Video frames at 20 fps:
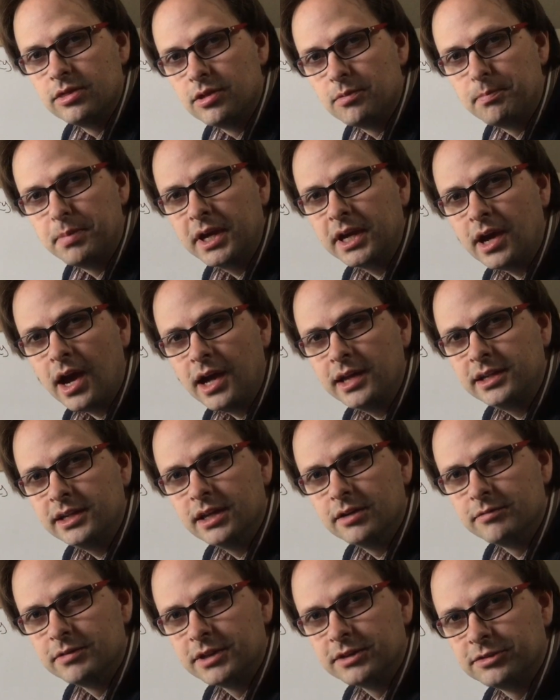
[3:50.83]
The big
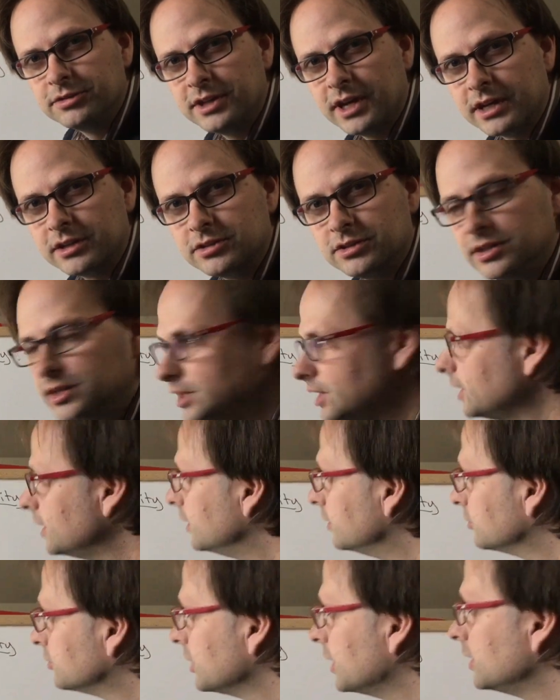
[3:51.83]
idea of this section
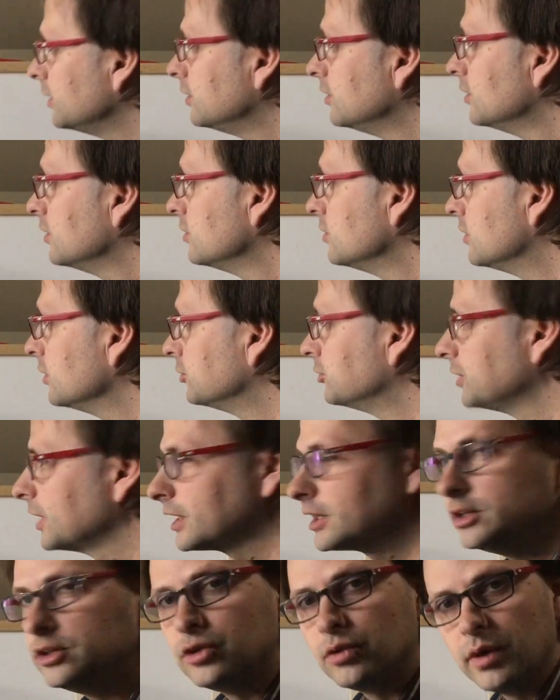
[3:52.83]
is that the
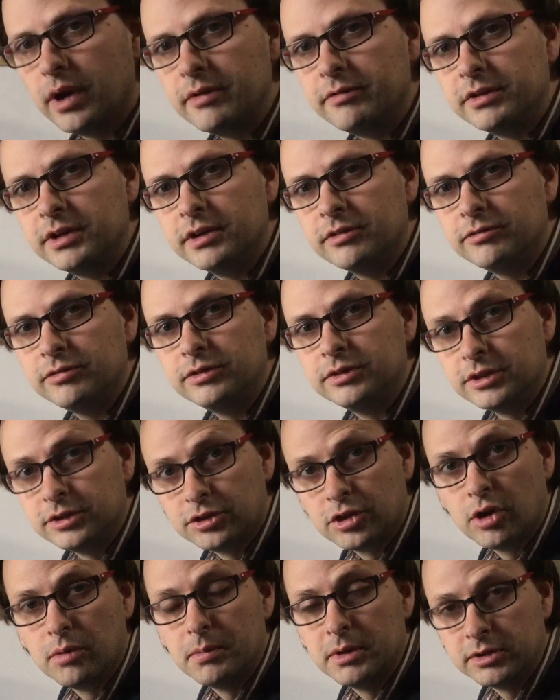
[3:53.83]
second derivative
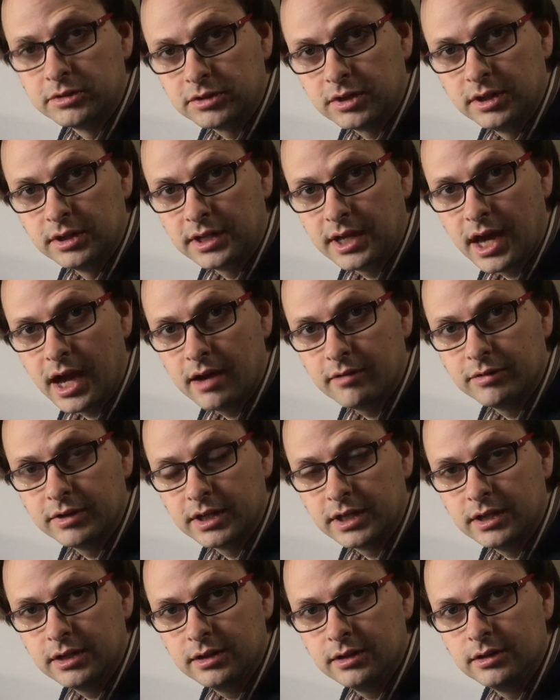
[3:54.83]
determines
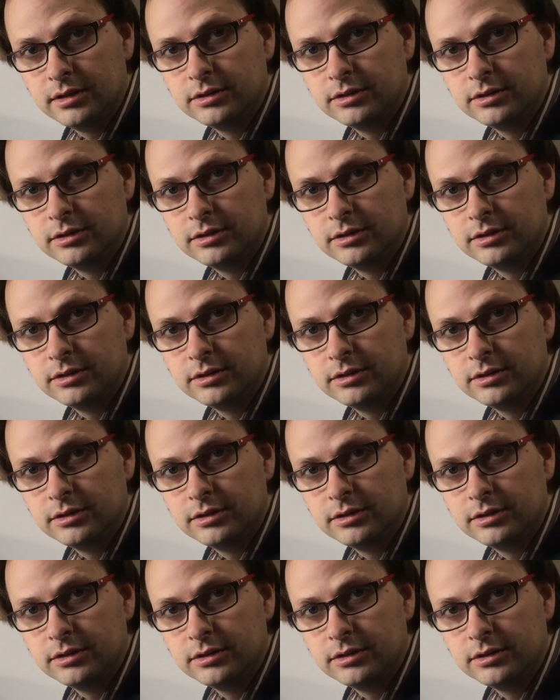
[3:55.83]
concavity.